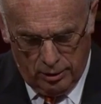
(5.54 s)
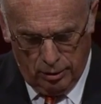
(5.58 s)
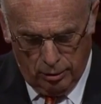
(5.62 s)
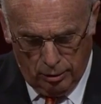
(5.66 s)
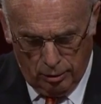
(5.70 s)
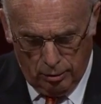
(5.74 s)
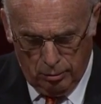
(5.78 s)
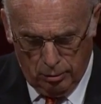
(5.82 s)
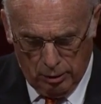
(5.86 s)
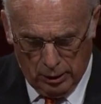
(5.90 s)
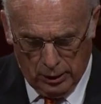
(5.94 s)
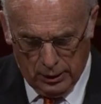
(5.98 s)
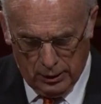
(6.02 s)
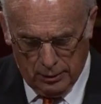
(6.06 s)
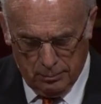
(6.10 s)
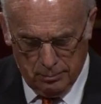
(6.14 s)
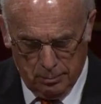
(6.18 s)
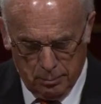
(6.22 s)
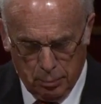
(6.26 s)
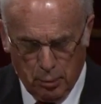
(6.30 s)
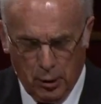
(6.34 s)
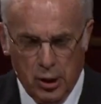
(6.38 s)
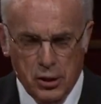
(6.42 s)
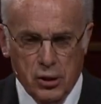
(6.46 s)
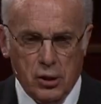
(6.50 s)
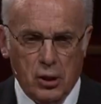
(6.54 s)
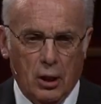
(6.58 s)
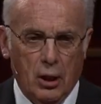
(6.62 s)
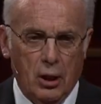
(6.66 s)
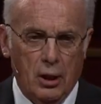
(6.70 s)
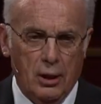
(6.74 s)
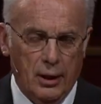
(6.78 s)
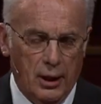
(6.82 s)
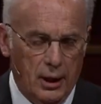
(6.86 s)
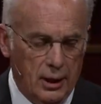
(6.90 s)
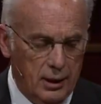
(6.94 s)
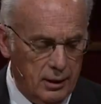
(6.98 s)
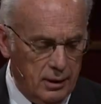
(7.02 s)
to uh, preach
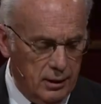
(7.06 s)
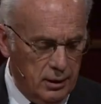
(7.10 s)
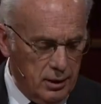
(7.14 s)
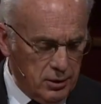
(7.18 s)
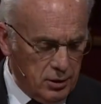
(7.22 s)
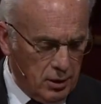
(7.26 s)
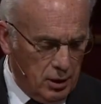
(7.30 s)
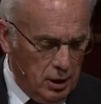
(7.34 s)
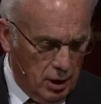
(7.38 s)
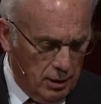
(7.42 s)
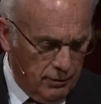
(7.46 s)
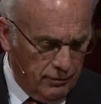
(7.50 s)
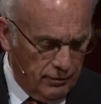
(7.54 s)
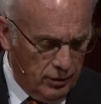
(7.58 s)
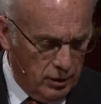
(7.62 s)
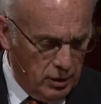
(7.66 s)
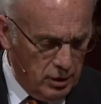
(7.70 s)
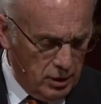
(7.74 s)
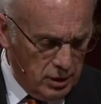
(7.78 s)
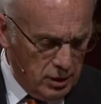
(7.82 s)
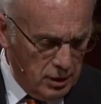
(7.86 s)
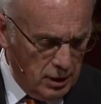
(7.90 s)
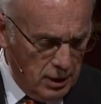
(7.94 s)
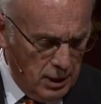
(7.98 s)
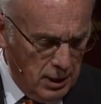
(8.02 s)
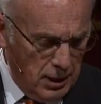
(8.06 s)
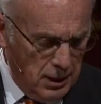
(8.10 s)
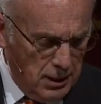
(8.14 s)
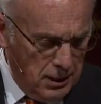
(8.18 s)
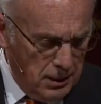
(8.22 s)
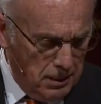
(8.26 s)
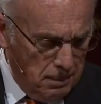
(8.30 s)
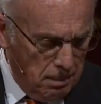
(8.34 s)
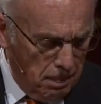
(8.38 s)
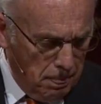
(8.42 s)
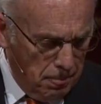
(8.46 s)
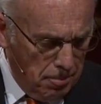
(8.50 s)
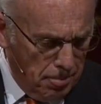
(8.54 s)
on at this conference.
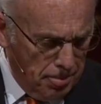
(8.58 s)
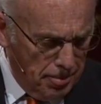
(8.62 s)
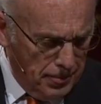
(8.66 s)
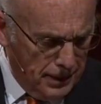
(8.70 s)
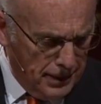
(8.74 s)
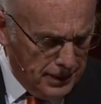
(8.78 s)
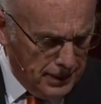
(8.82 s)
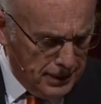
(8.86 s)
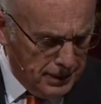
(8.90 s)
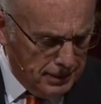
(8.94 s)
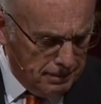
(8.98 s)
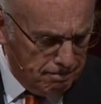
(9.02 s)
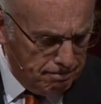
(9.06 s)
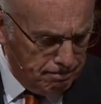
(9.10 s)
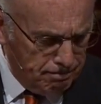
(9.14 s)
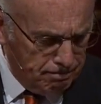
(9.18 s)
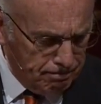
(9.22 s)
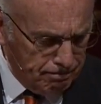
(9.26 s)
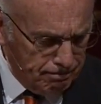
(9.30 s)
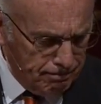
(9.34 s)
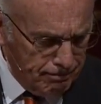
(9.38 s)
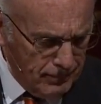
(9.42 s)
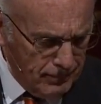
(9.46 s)
Um,